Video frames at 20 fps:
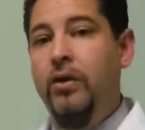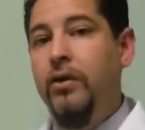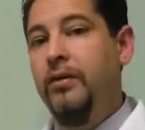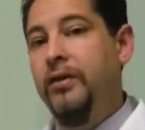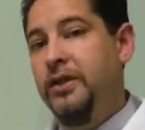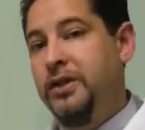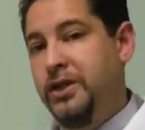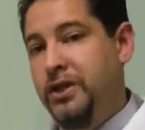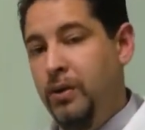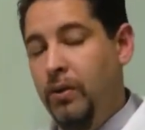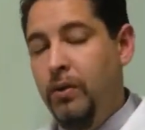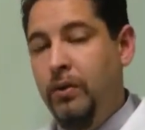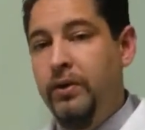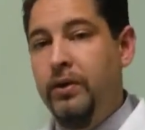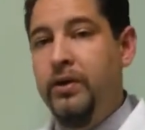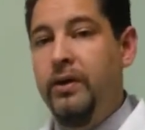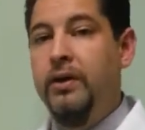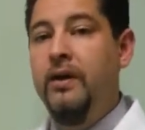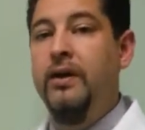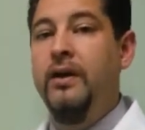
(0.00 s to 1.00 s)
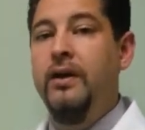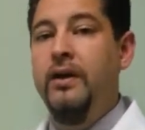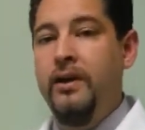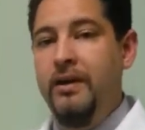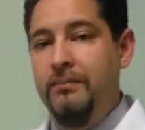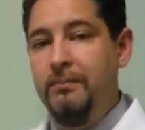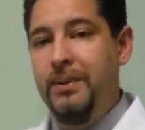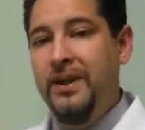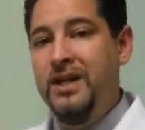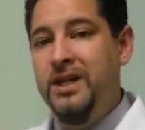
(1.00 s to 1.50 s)
the shoulder,
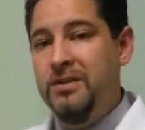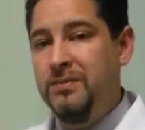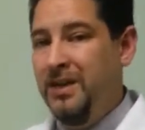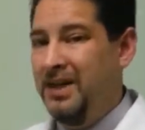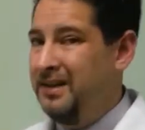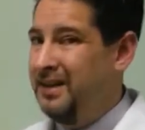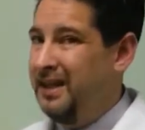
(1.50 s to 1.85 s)
impingement at